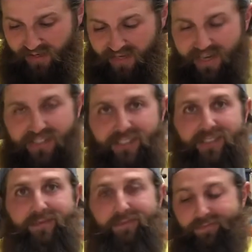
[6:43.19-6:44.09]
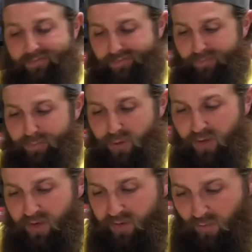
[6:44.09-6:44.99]
and just put it
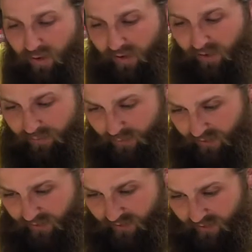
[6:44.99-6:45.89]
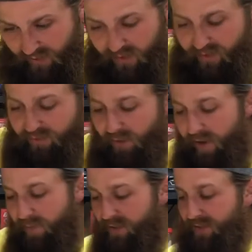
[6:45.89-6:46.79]
on the wire, put it in the frame
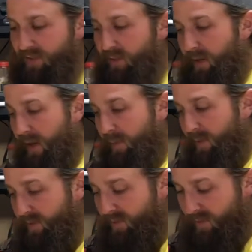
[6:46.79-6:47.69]
and just see what happens.